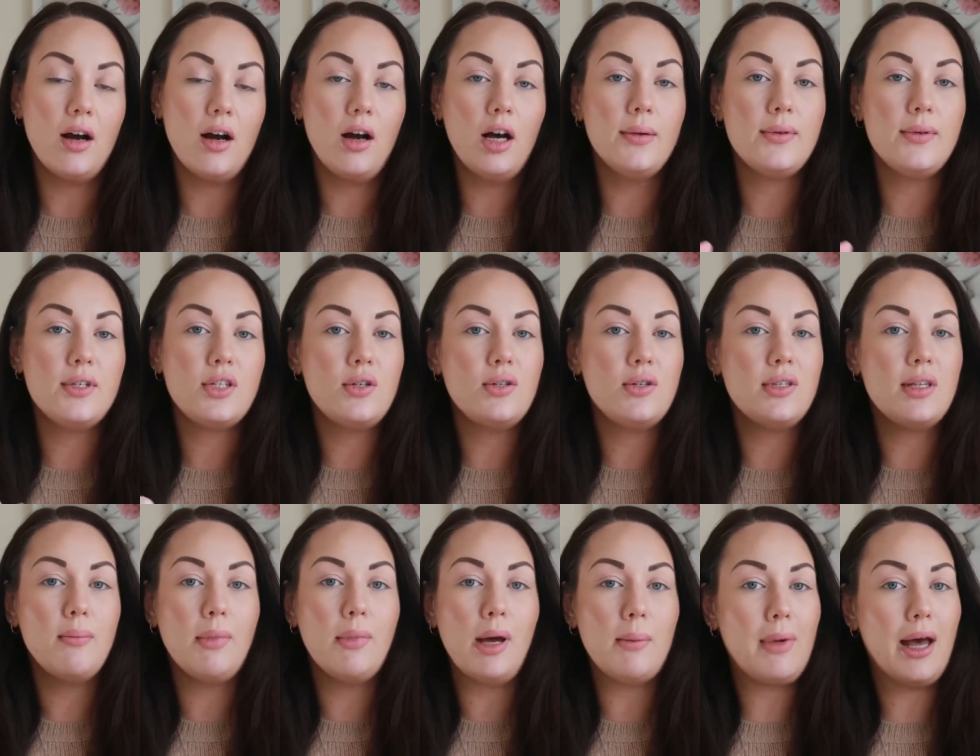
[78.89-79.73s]
I was
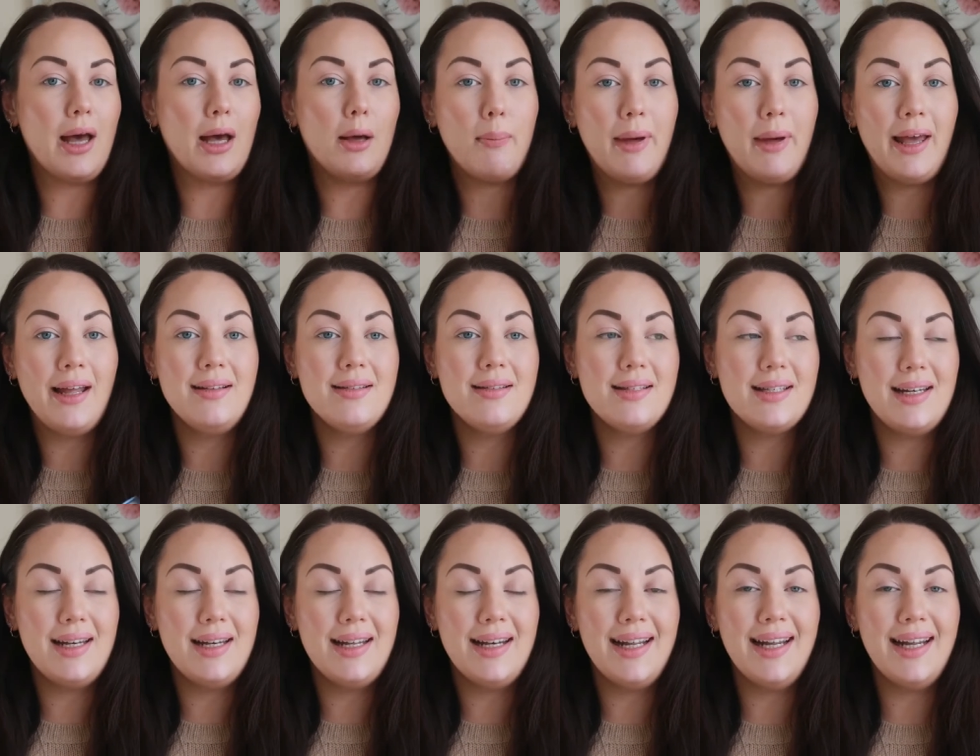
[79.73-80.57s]
using my MAC Painter
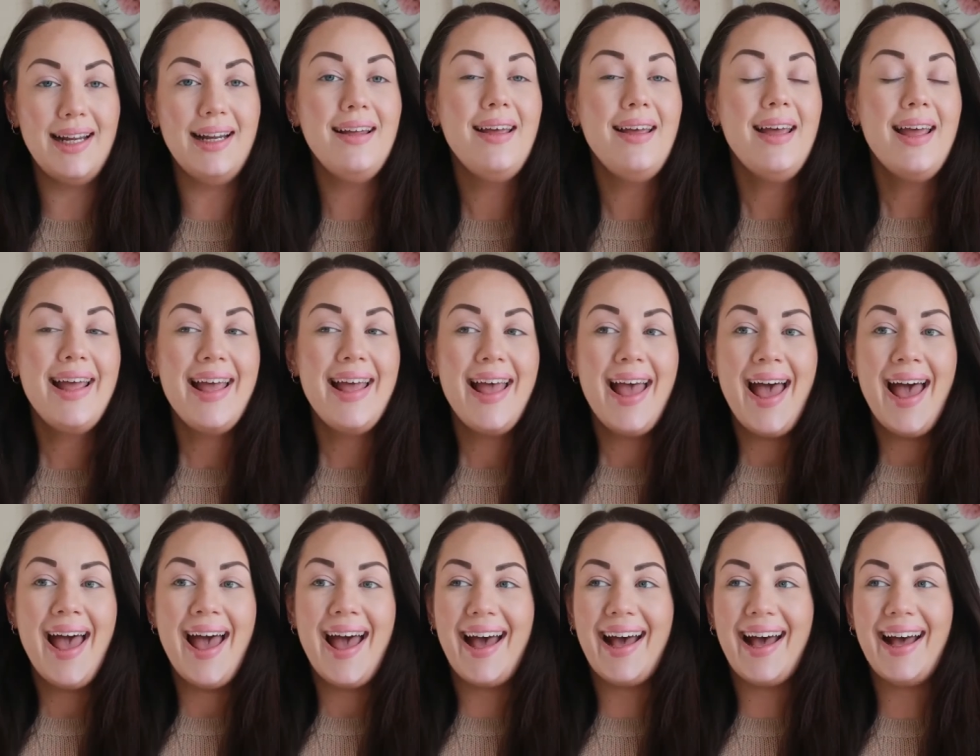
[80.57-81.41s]
Lily
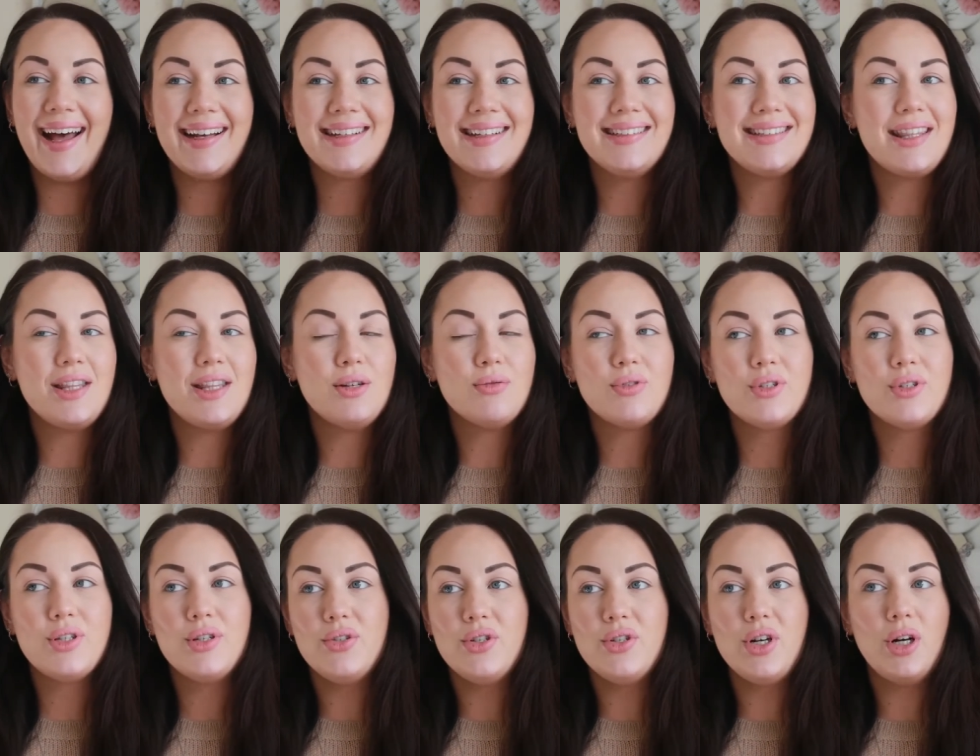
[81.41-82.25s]
and the
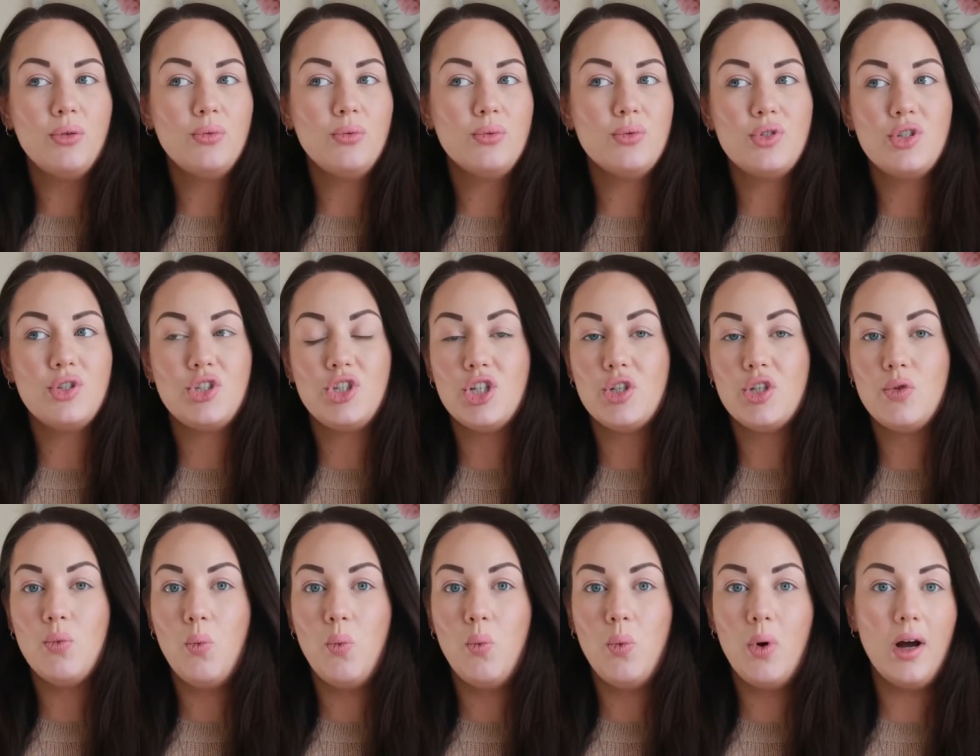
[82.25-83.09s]
results just
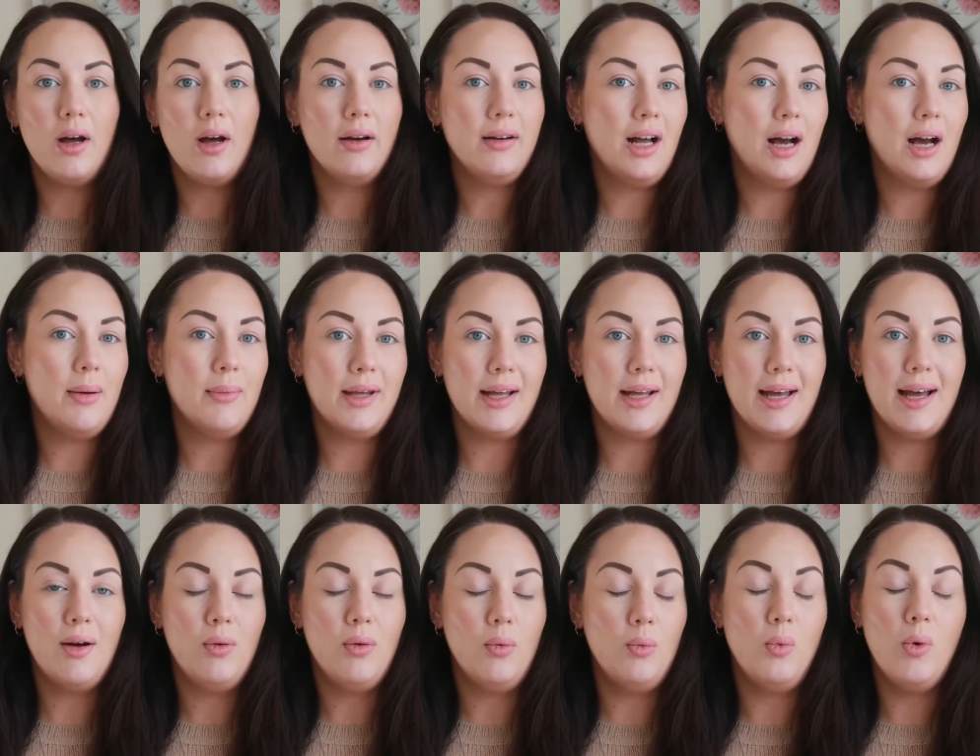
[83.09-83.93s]
weren't coming
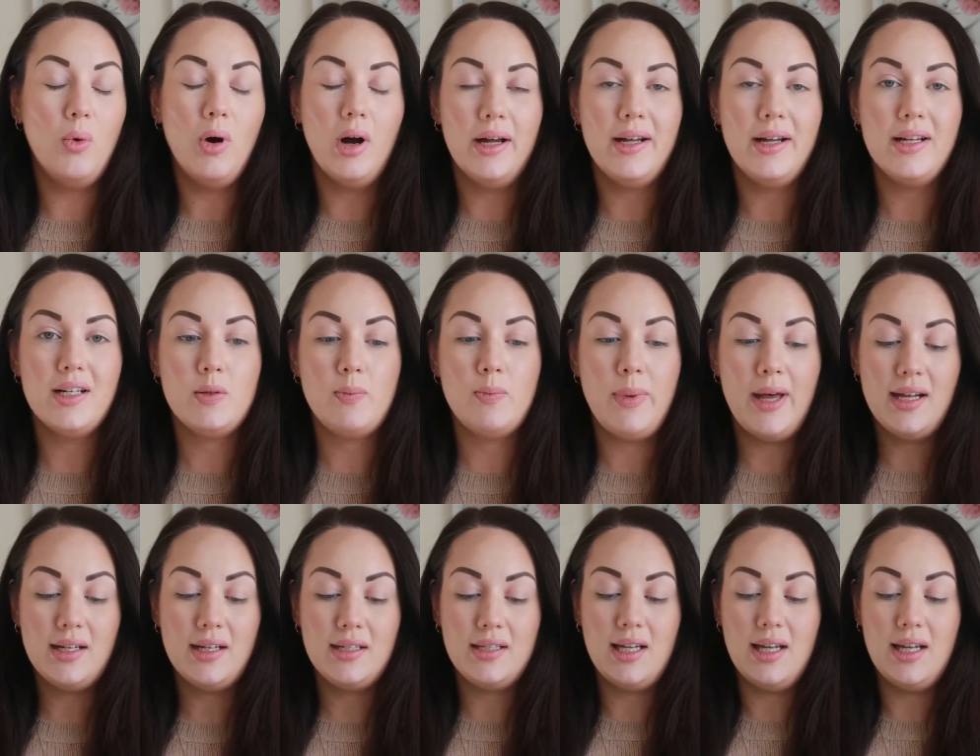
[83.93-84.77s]
out what I
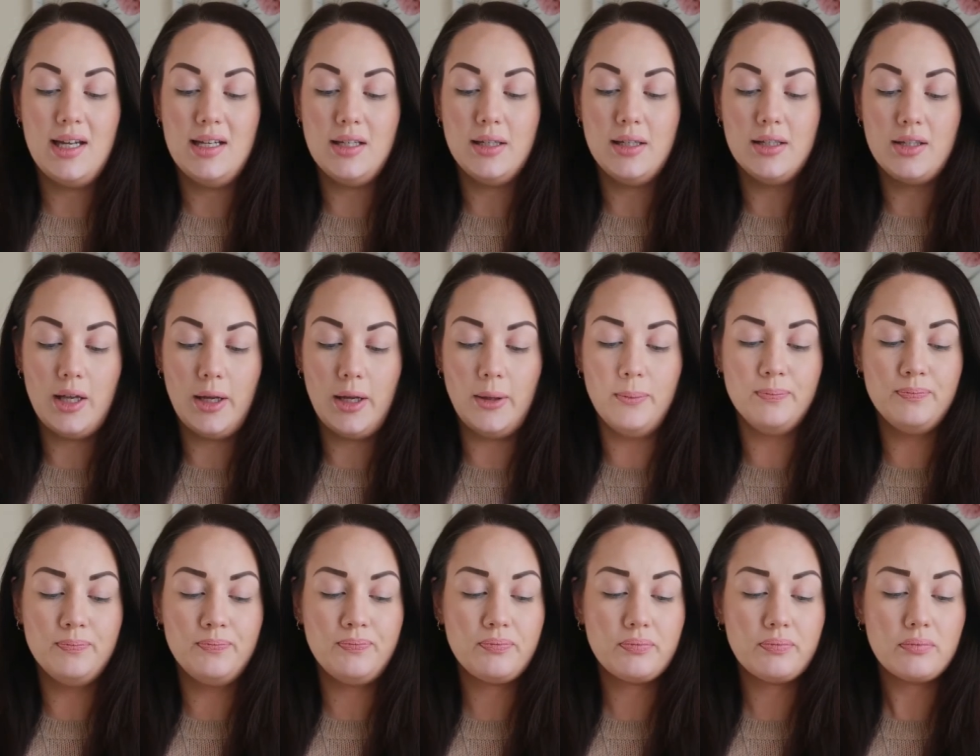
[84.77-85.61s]
expected. So
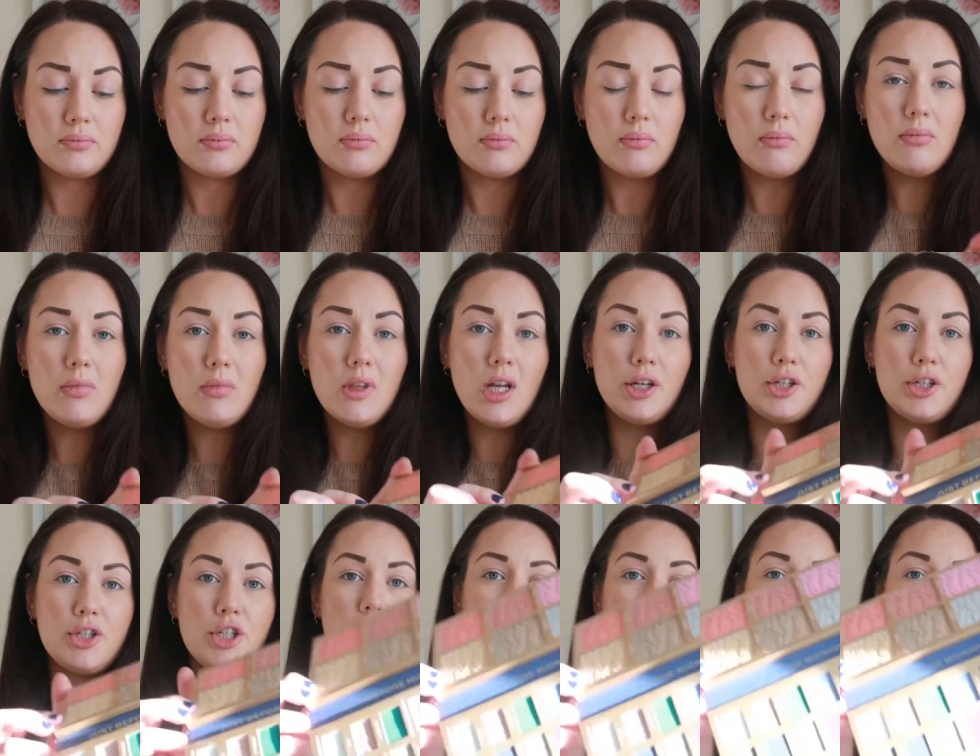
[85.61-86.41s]
I'll show you